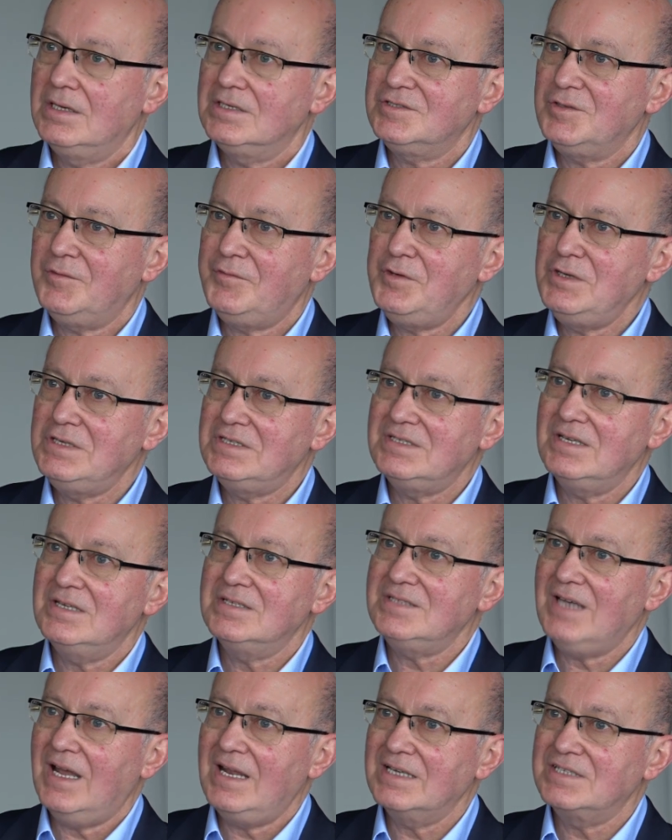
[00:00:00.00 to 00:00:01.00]
So for
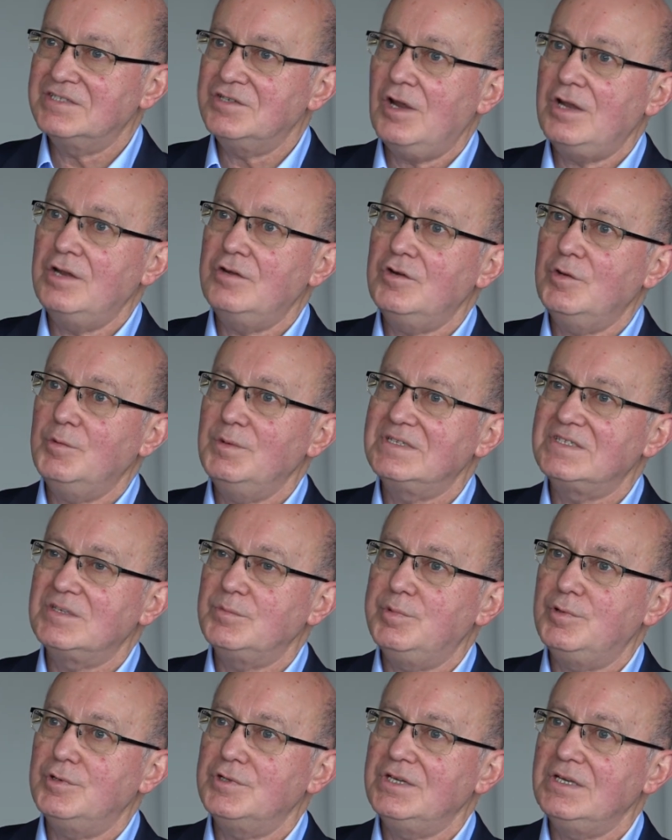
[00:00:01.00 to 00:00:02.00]
instance, Alexandra we
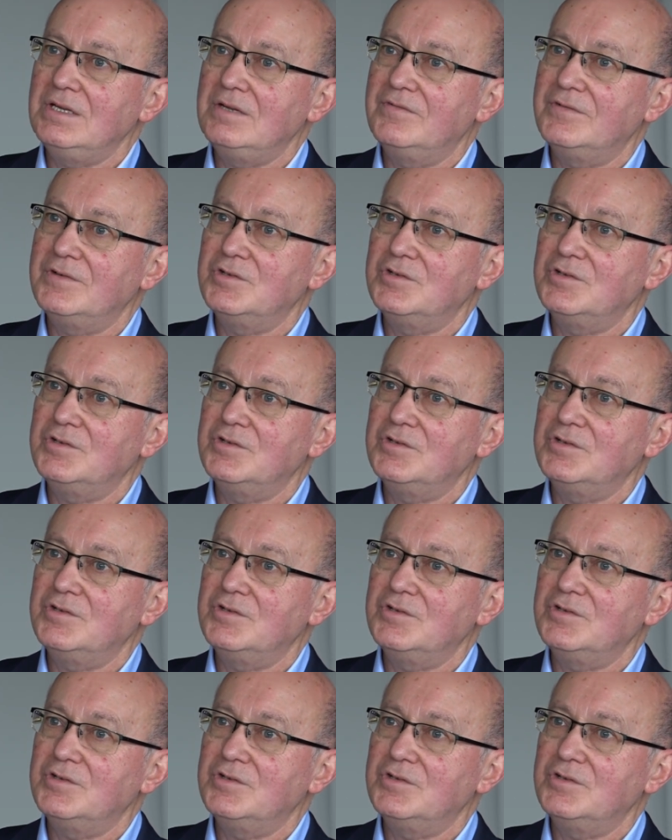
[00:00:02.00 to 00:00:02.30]
supported